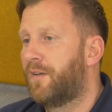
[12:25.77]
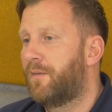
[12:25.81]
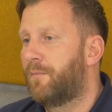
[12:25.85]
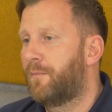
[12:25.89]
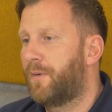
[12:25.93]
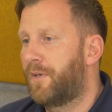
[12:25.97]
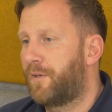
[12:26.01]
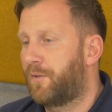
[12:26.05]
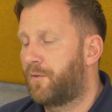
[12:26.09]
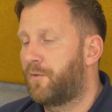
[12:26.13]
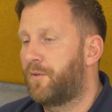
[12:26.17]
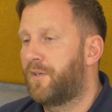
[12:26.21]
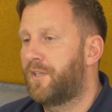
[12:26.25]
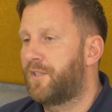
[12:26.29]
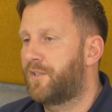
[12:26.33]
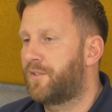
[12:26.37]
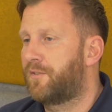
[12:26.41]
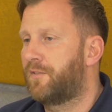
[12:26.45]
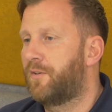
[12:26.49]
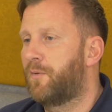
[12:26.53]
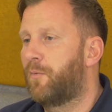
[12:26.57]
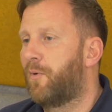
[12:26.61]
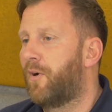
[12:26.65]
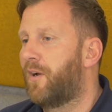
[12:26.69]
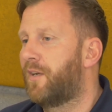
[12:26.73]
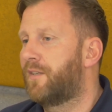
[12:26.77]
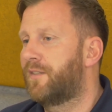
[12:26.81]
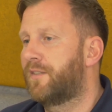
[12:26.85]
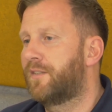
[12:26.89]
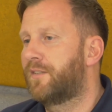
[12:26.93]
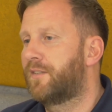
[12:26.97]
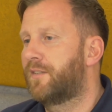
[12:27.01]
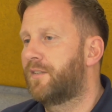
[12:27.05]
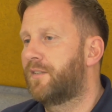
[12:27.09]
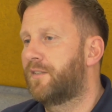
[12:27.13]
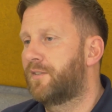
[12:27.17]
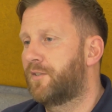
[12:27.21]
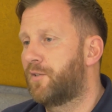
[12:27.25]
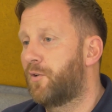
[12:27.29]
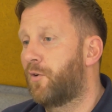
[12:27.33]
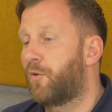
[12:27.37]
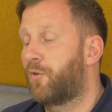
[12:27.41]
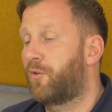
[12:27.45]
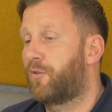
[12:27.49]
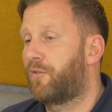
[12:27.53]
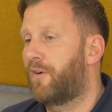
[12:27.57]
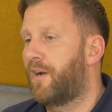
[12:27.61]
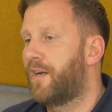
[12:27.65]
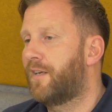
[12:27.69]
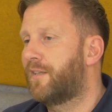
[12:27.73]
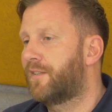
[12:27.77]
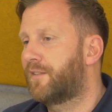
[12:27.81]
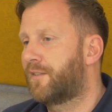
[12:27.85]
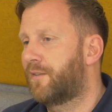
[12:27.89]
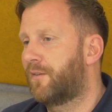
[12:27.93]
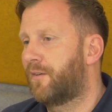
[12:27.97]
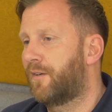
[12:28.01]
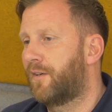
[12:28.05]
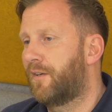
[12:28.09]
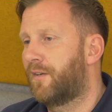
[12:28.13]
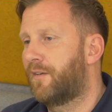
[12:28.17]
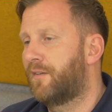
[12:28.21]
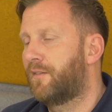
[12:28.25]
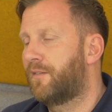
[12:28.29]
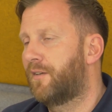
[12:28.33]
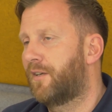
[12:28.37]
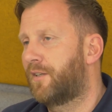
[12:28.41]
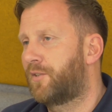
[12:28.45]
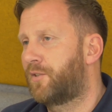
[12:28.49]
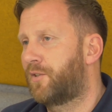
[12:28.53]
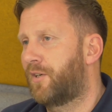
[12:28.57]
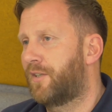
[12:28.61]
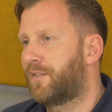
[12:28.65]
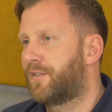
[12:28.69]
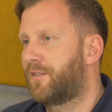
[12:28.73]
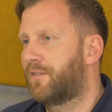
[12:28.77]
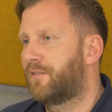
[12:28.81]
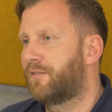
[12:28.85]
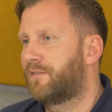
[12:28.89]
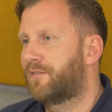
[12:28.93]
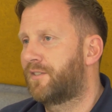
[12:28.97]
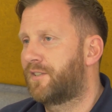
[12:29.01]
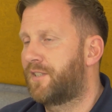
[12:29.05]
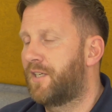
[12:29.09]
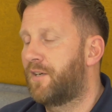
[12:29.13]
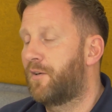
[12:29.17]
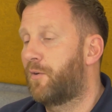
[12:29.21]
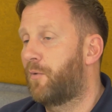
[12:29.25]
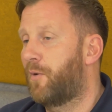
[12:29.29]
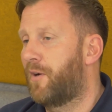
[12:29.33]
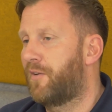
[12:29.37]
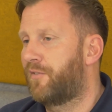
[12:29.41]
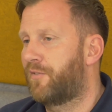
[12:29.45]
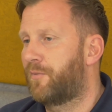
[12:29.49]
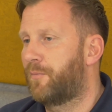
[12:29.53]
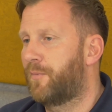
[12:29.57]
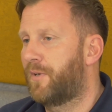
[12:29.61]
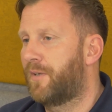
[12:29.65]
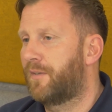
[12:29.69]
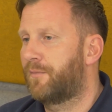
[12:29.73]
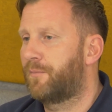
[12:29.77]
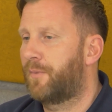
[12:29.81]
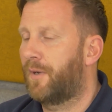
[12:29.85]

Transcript: medical history-wise is not great, so I try to steer away from it.